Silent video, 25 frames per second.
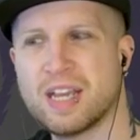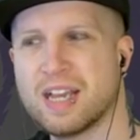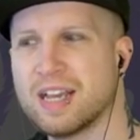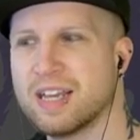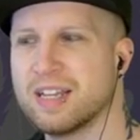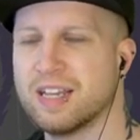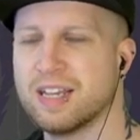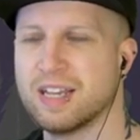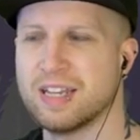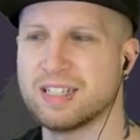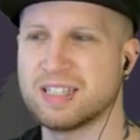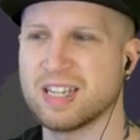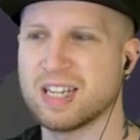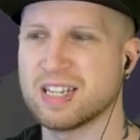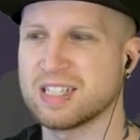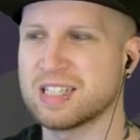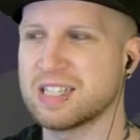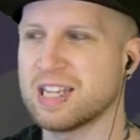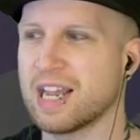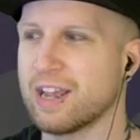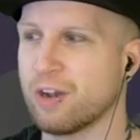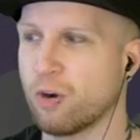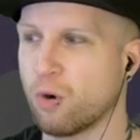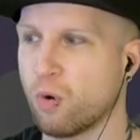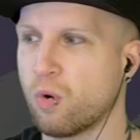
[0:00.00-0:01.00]
it, it does
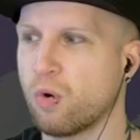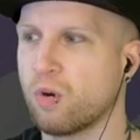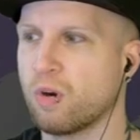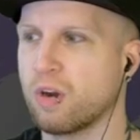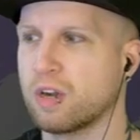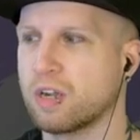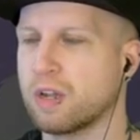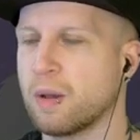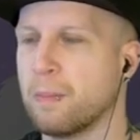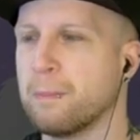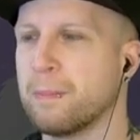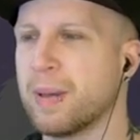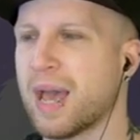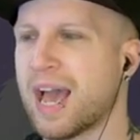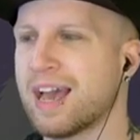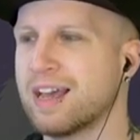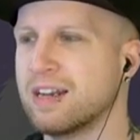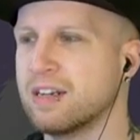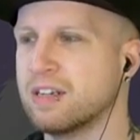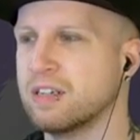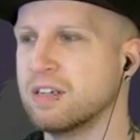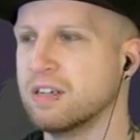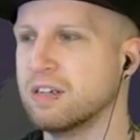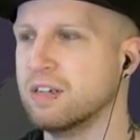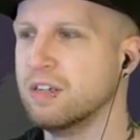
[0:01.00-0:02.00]
say, or a
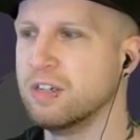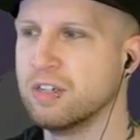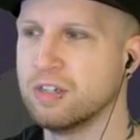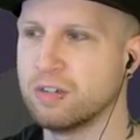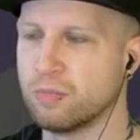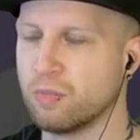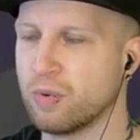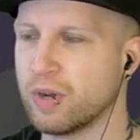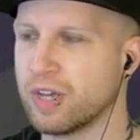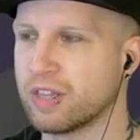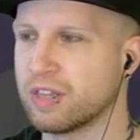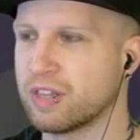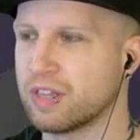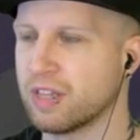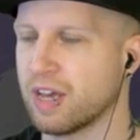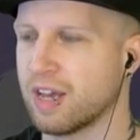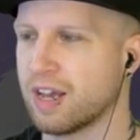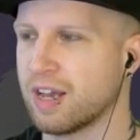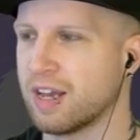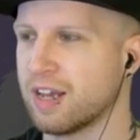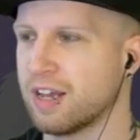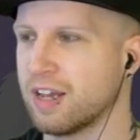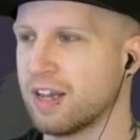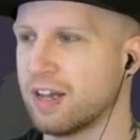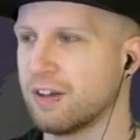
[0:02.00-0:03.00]
combatant with
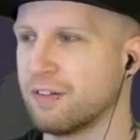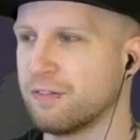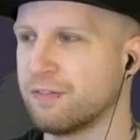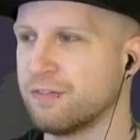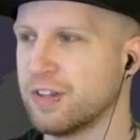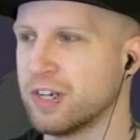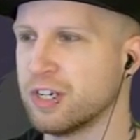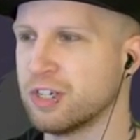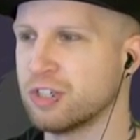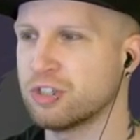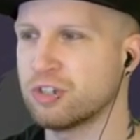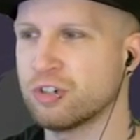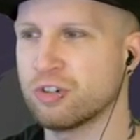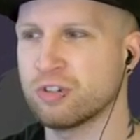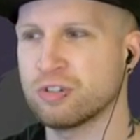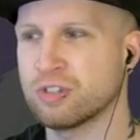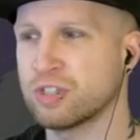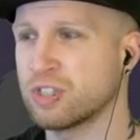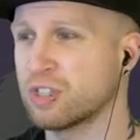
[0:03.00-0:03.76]
uh, a finisher.